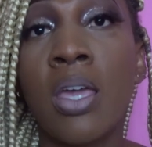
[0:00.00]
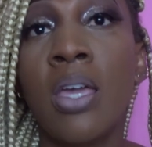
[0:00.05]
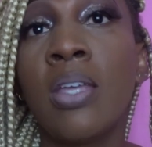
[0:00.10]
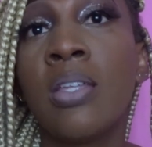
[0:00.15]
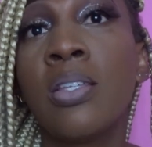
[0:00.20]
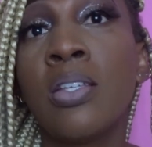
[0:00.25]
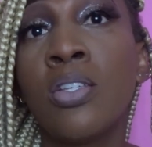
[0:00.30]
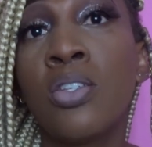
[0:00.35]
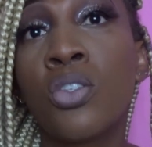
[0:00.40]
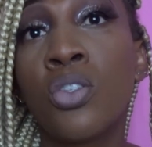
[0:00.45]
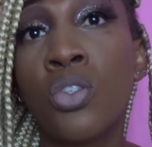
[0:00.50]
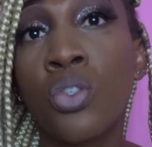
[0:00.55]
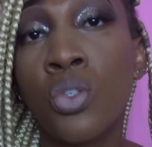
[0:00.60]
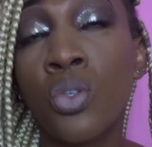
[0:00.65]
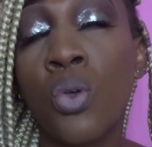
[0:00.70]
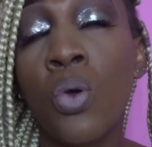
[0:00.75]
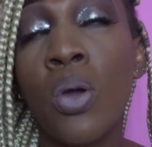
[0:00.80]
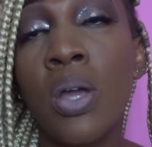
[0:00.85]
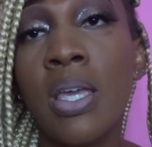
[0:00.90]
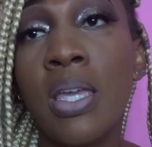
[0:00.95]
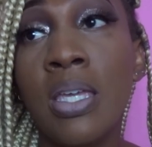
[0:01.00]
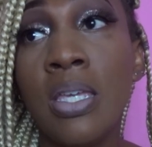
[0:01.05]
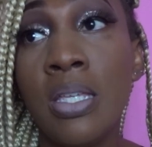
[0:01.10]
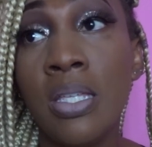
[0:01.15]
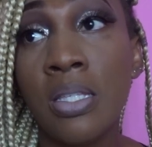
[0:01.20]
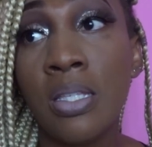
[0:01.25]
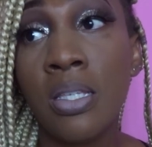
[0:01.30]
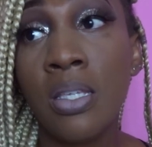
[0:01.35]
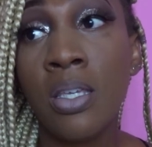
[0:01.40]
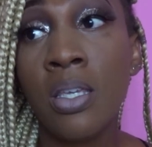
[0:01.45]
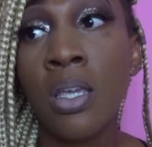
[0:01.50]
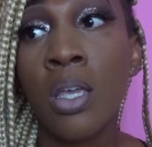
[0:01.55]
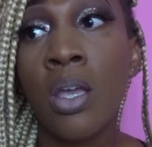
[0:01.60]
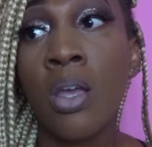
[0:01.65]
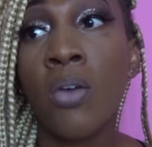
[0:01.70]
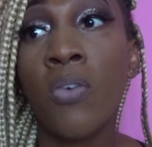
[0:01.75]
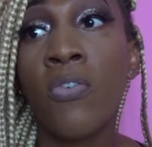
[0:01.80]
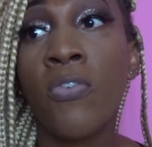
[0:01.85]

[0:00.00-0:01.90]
It is so easy